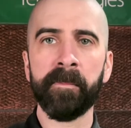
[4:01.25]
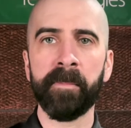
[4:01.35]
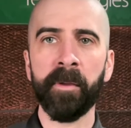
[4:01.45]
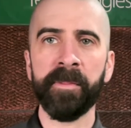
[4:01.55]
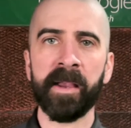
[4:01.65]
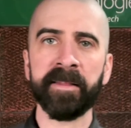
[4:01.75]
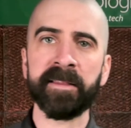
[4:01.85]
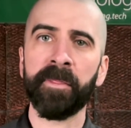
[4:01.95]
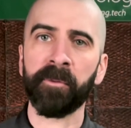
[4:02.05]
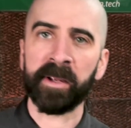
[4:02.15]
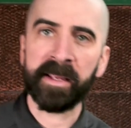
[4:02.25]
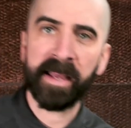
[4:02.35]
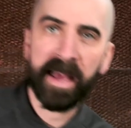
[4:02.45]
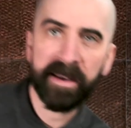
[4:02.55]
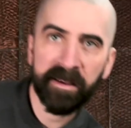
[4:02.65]
both the SL3
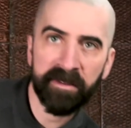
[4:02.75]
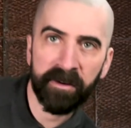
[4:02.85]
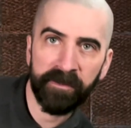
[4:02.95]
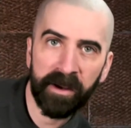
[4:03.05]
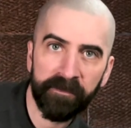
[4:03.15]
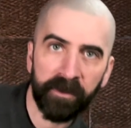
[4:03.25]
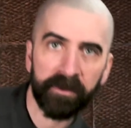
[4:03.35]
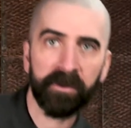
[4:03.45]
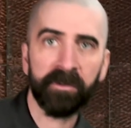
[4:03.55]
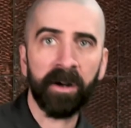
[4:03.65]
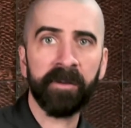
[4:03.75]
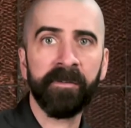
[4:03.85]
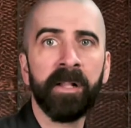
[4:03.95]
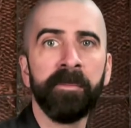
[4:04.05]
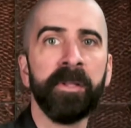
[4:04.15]
and SL5 filters are
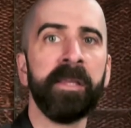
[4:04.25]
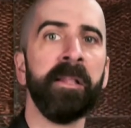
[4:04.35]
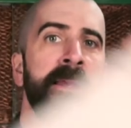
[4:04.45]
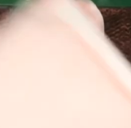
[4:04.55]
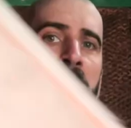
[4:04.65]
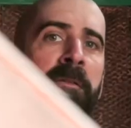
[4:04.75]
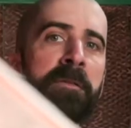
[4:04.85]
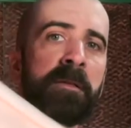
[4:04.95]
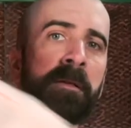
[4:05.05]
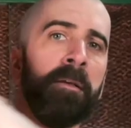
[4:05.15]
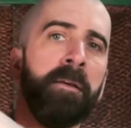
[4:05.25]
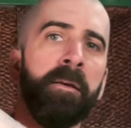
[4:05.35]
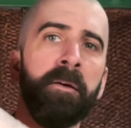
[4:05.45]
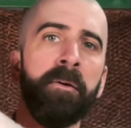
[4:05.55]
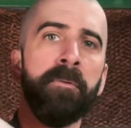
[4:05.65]
available in links,
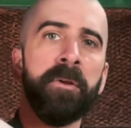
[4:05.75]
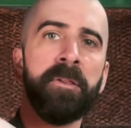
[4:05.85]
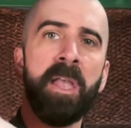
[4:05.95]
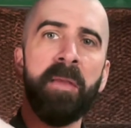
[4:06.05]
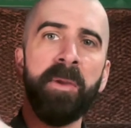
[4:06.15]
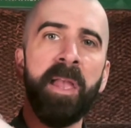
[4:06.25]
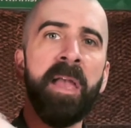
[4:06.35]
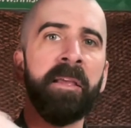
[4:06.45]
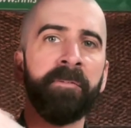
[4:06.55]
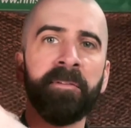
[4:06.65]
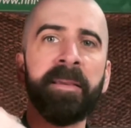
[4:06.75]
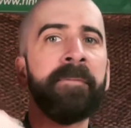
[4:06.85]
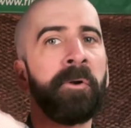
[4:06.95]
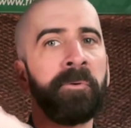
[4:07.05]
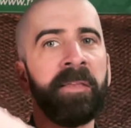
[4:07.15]
which can be handy for
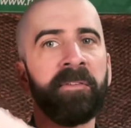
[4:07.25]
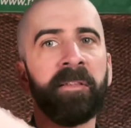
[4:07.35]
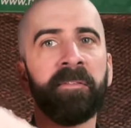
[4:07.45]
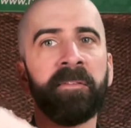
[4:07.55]
several reasons.